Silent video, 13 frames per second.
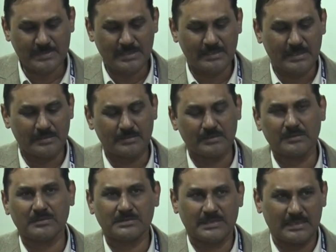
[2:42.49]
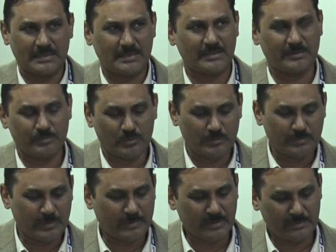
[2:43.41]
and then selecting the poor
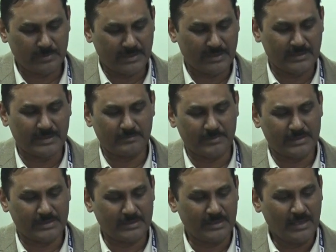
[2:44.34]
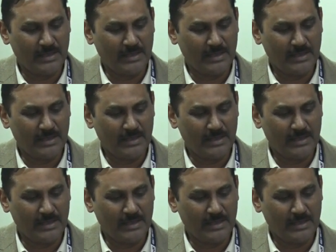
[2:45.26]
people, bringing them here.